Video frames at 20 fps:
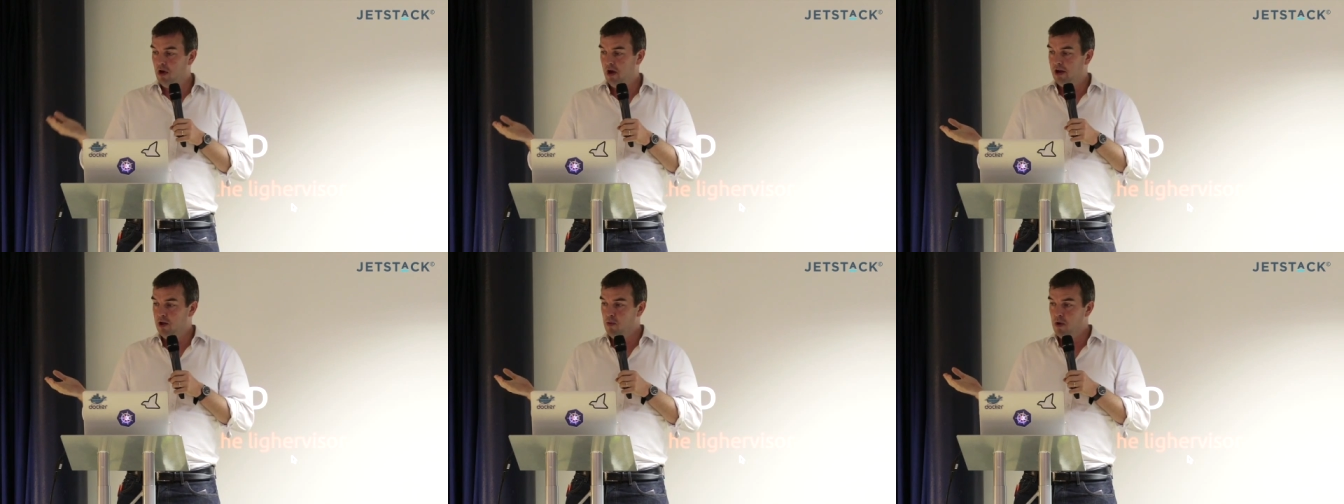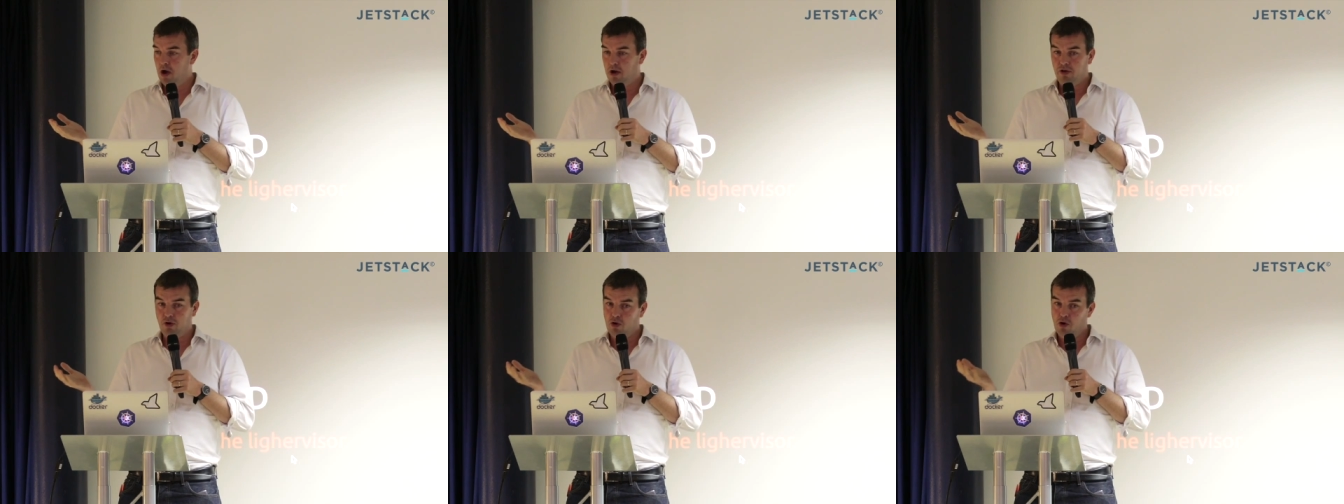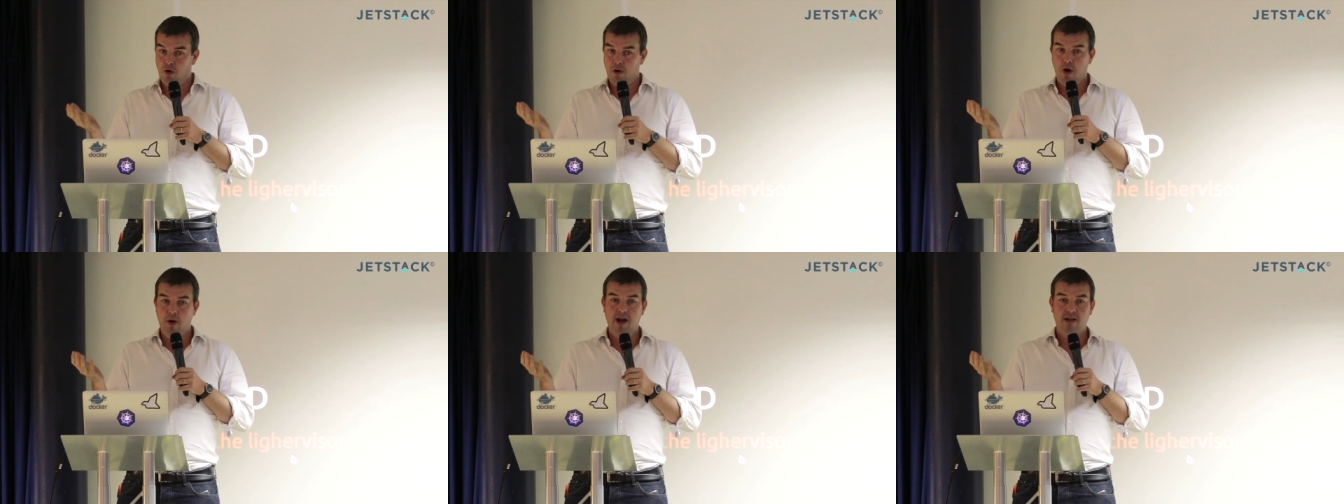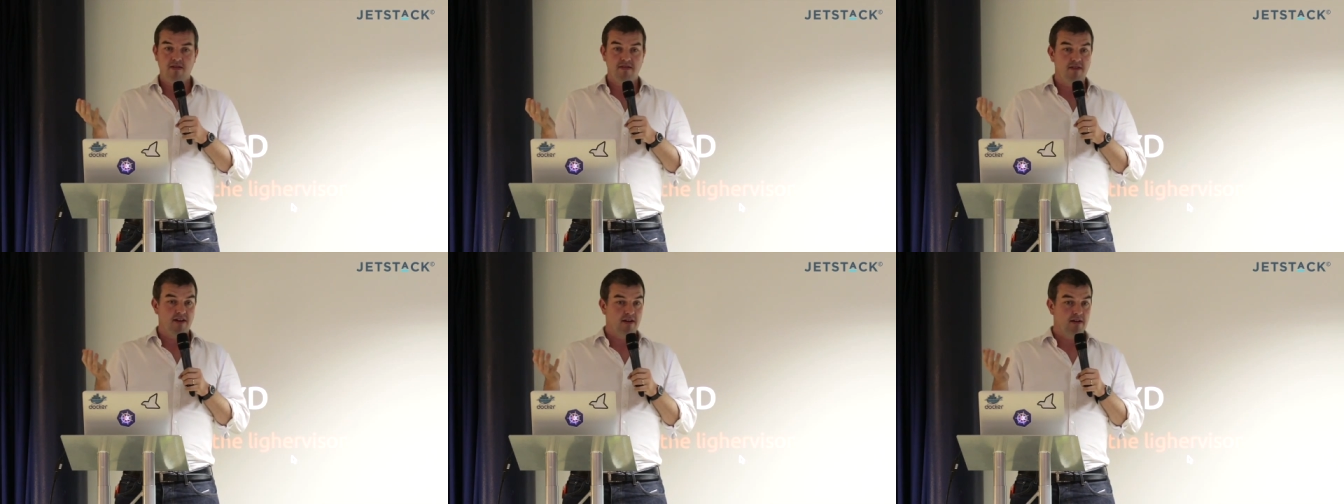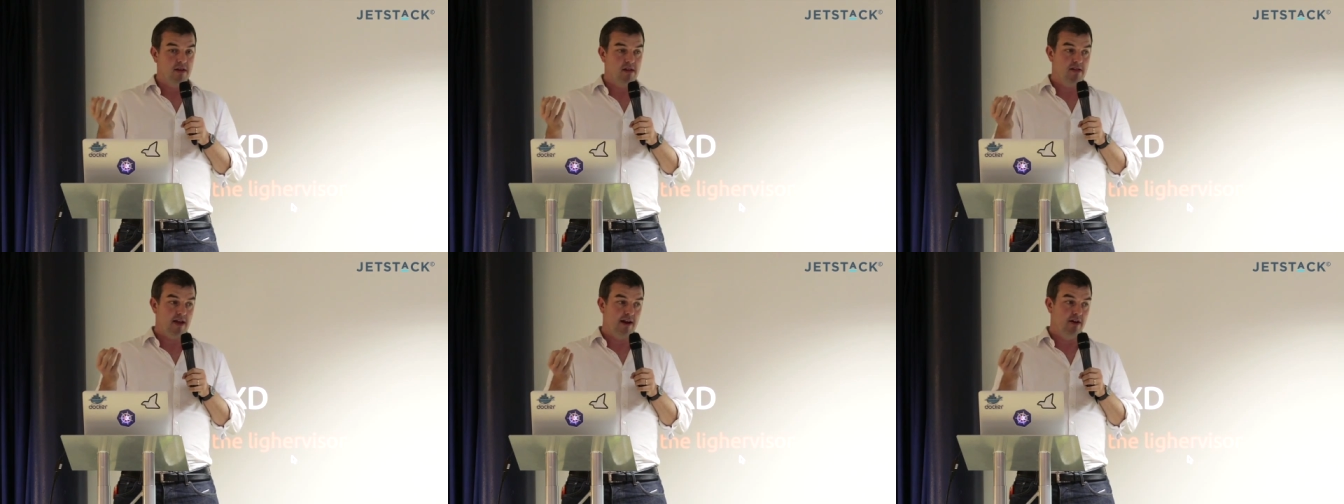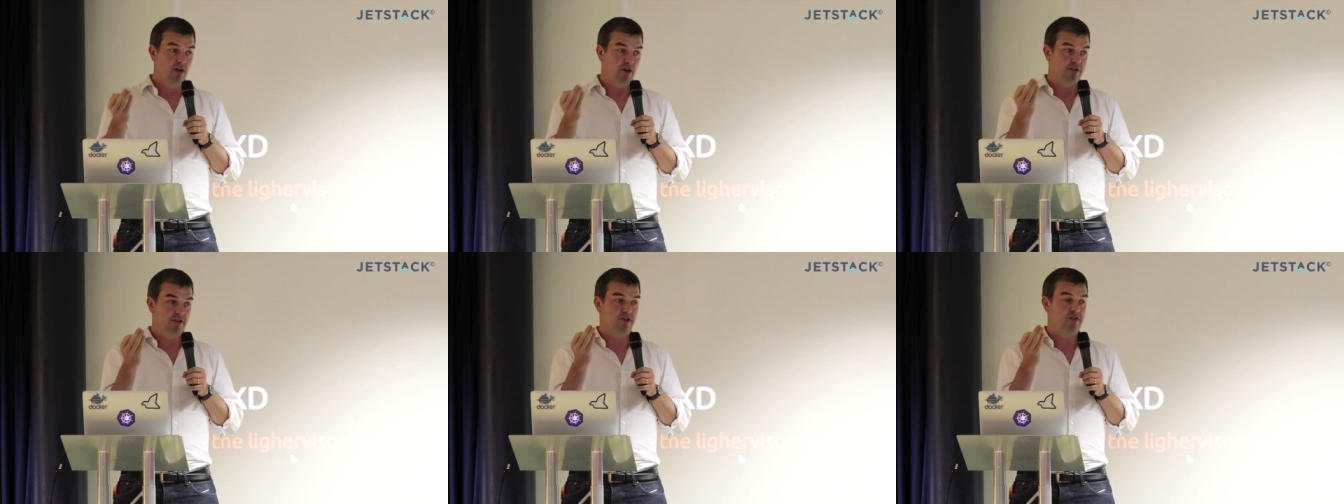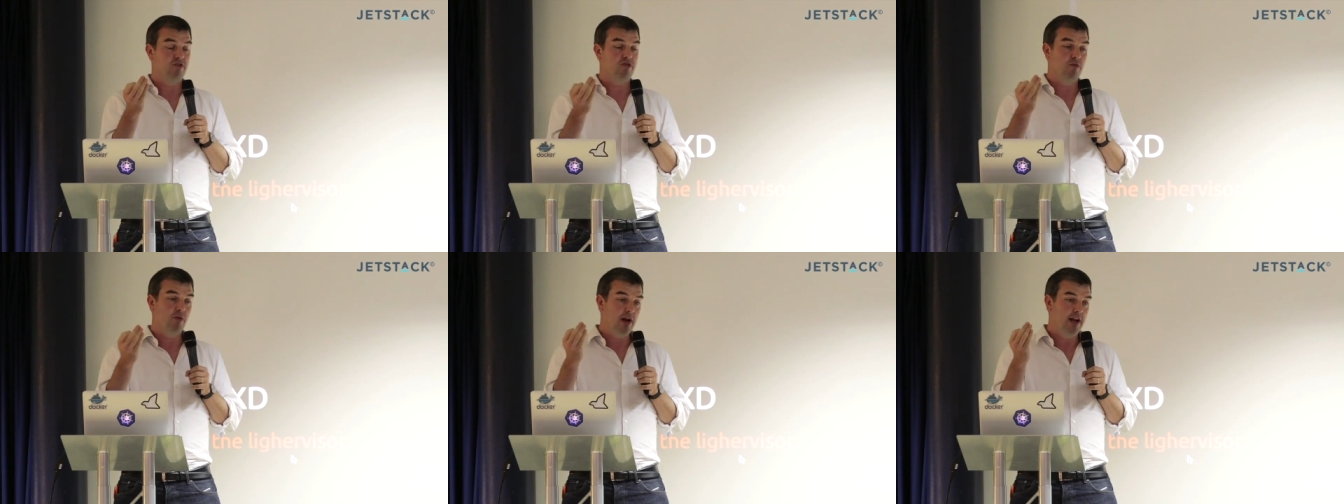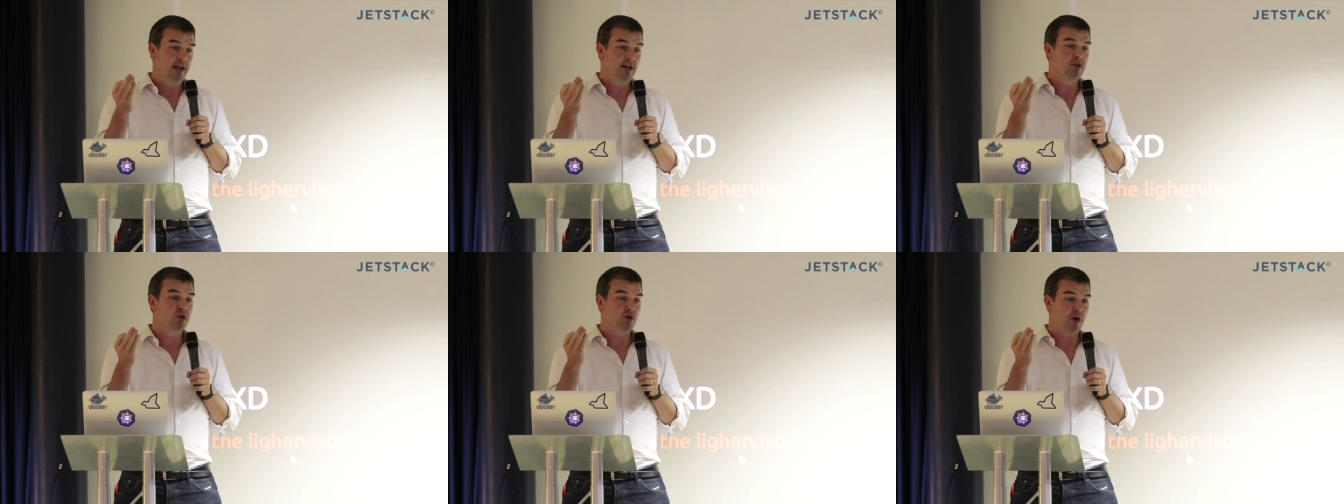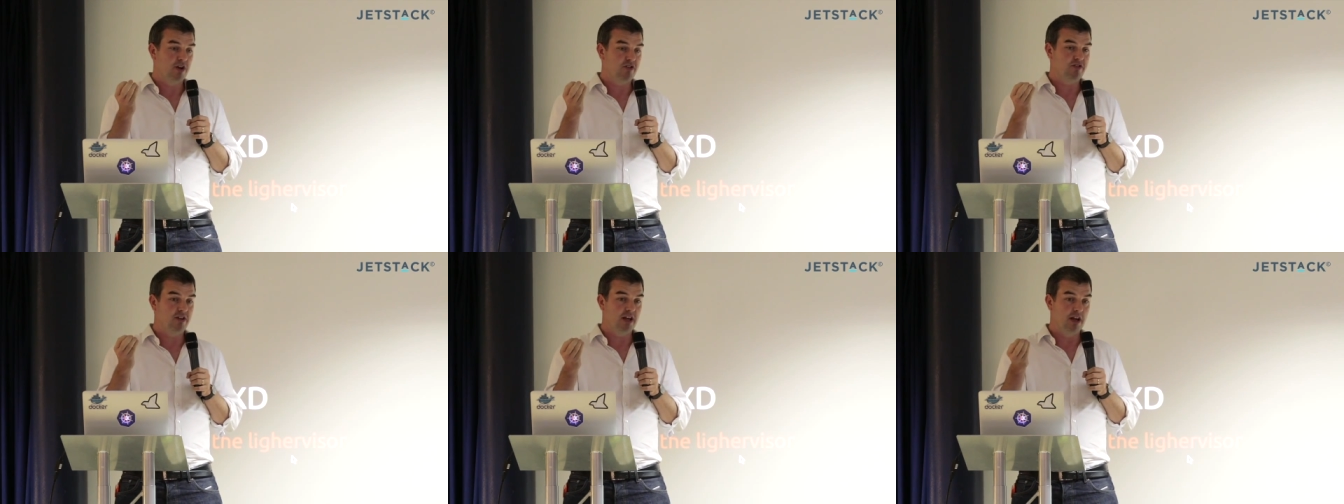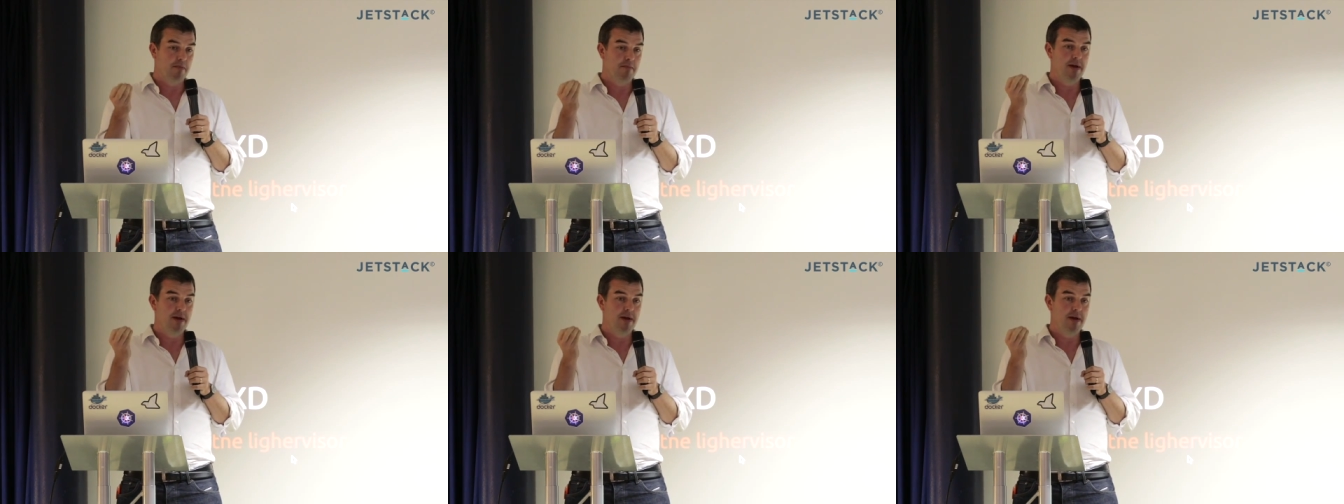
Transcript: the early work that CoreOS did and said, look, this is really interesting.